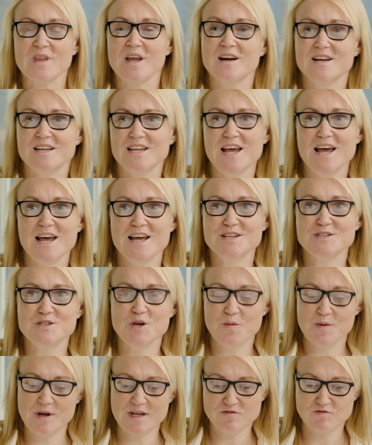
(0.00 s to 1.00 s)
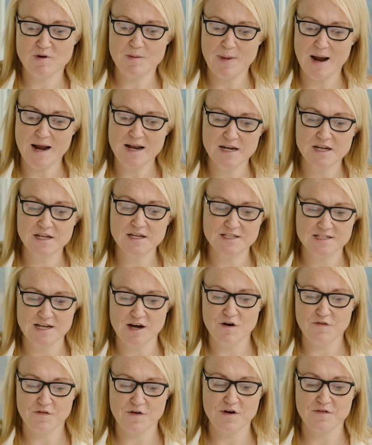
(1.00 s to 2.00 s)
Yeah, so it's reminding
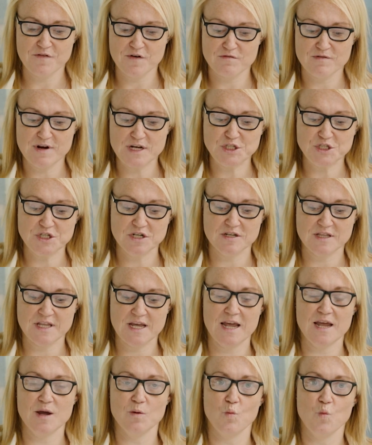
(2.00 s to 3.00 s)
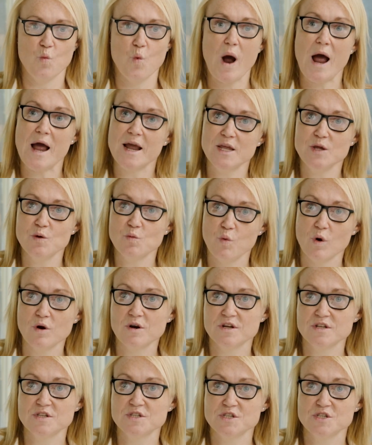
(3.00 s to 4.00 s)
yourself of originally why you
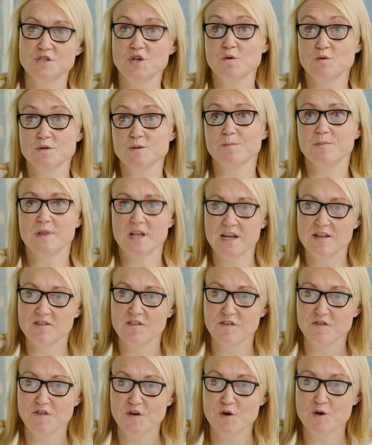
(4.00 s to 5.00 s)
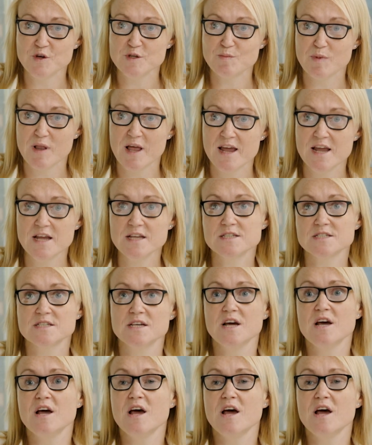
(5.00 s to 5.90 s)
wanted to do something in the first place.